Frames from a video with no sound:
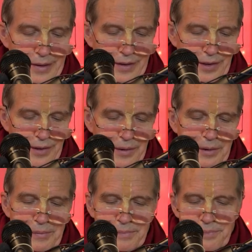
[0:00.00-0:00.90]
So,
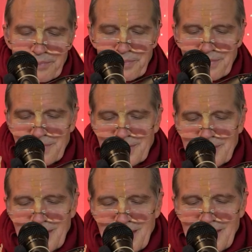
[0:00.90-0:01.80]
mm,
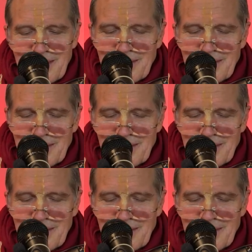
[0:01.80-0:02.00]
uh,